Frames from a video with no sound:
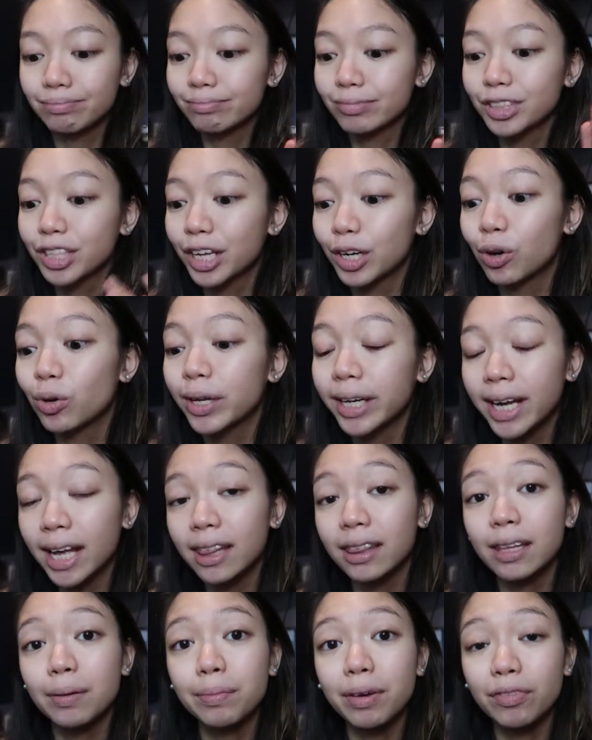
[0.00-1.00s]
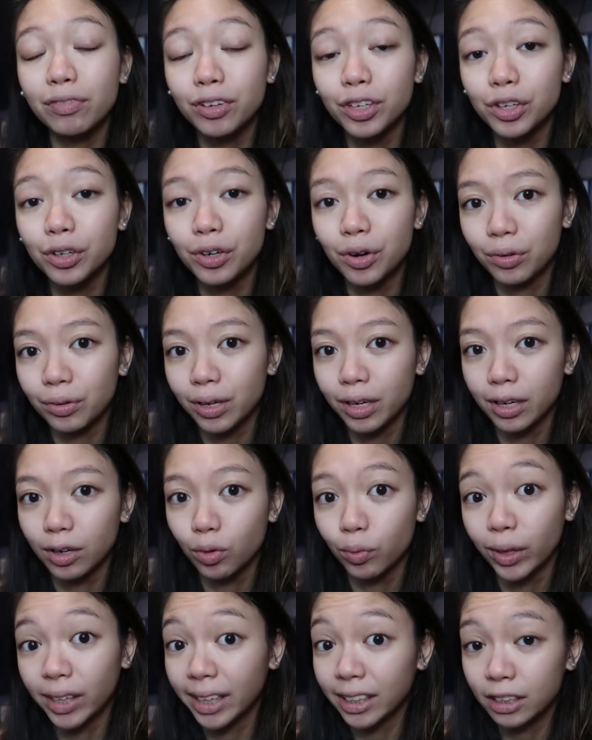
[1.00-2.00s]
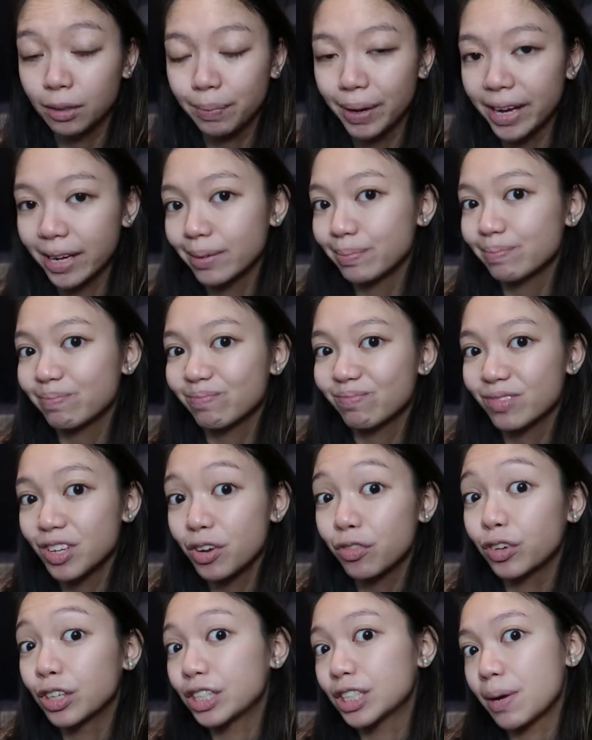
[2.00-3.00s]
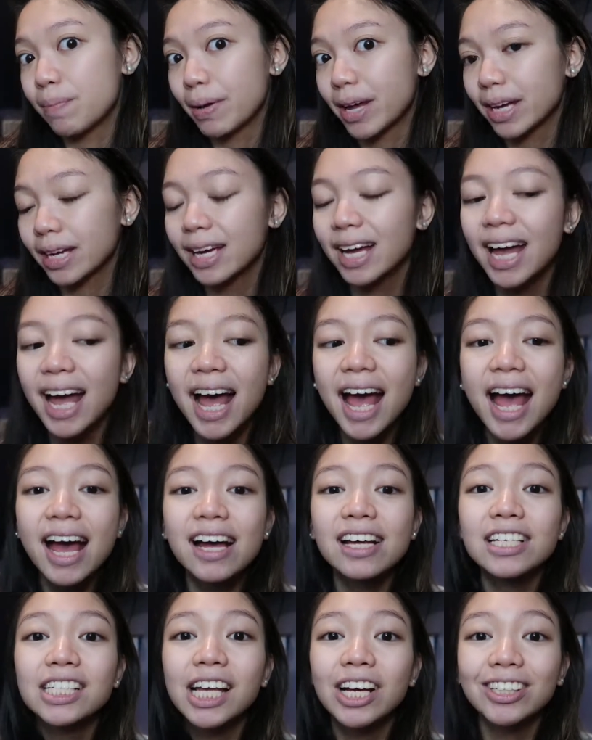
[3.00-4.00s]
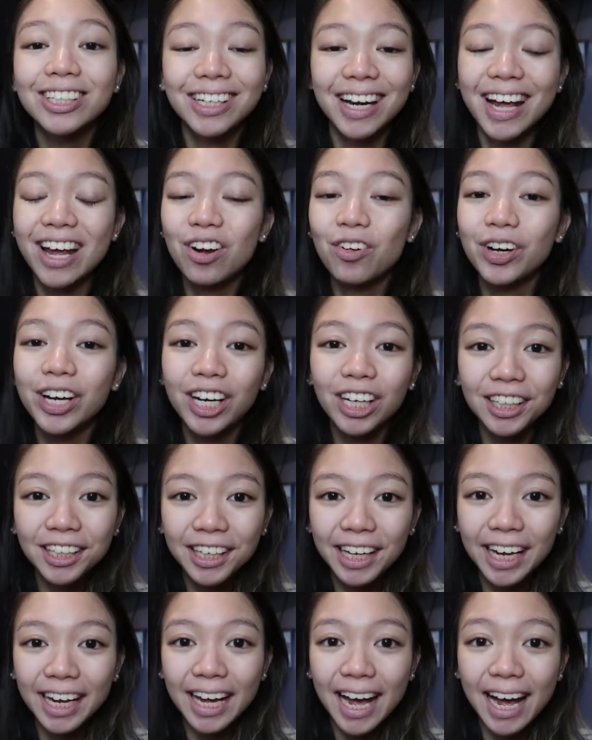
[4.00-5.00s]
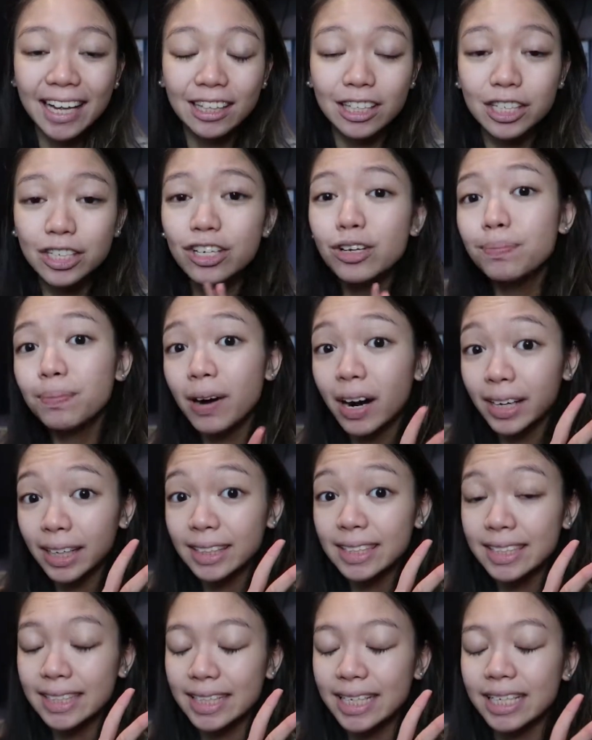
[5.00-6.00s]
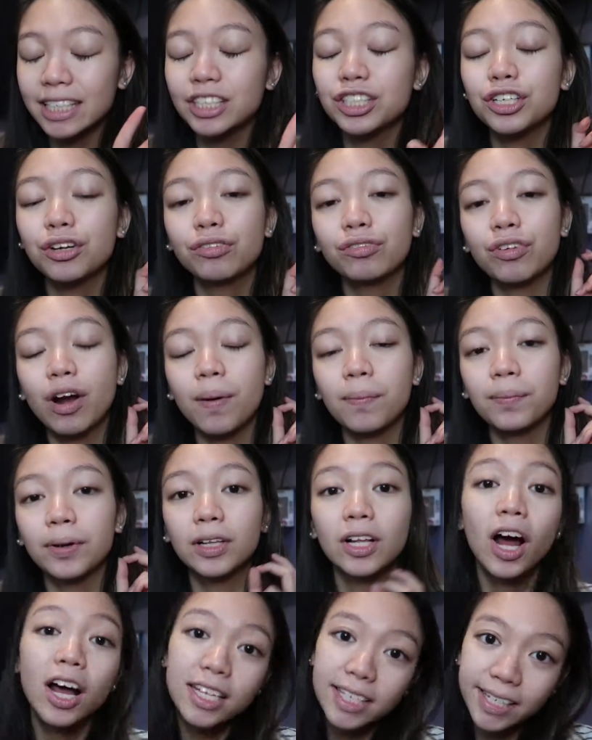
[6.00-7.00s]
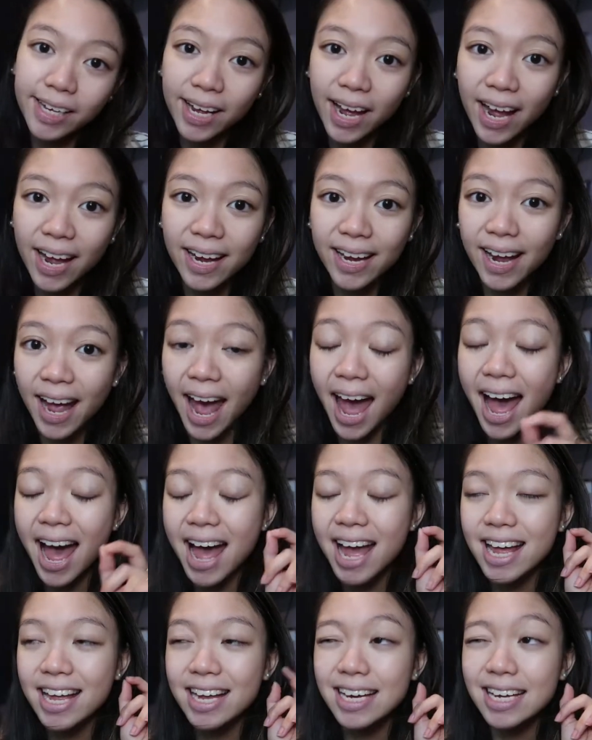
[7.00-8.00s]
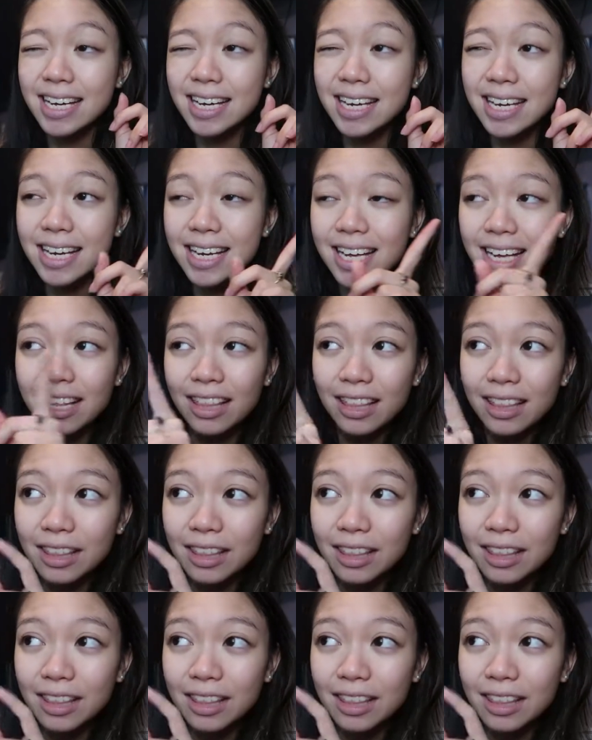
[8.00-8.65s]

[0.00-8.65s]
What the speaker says: you can only get them if you're willing to pay for shipping. So today we are looking at two products each from Glossier and